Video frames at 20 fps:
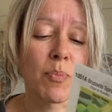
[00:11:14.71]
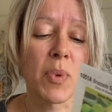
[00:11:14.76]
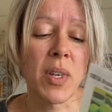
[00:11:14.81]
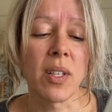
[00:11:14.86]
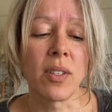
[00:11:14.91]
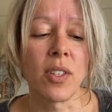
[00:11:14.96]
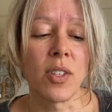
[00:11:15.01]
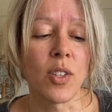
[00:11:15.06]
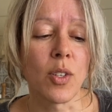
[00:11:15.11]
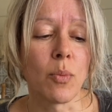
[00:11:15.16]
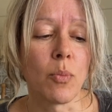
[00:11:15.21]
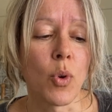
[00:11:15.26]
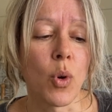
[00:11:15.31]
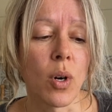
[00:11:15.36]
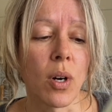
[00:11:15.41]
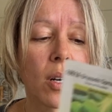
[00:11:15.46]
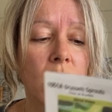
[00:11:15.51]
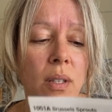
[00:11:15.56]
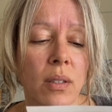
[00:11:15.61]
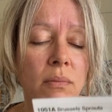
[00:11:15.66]
be a little
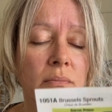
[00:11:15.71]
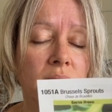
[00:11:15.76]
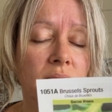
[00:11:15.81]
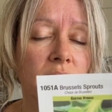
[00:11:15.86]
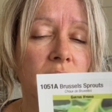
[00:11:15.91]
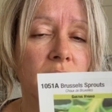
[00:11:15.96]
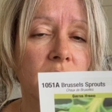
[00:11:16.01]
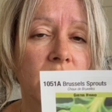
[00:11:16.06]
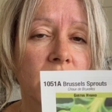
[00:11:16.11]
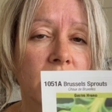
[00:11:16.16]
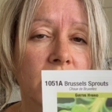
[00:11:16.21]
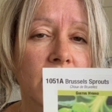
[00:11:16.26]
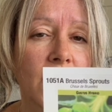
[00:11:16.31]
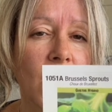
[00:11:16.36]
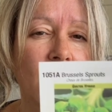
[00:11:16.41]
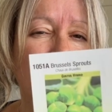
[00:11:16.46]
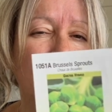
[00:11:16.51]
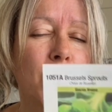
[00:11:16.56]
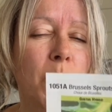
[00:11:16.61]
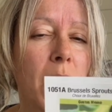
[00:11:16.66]
more,
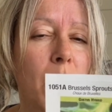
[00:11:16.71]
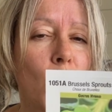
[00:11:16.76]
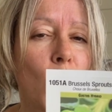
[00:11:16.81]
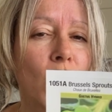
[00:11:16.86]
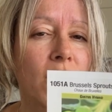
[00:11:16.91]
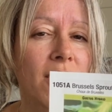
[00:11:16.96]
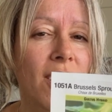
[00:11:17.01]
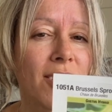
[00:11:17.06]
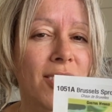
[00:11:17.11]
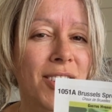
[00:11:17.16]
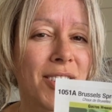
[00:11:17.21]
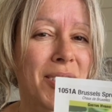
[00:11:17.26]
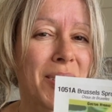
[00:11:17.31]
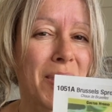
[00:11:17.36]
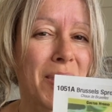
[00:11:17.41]
I'll just pay more attention to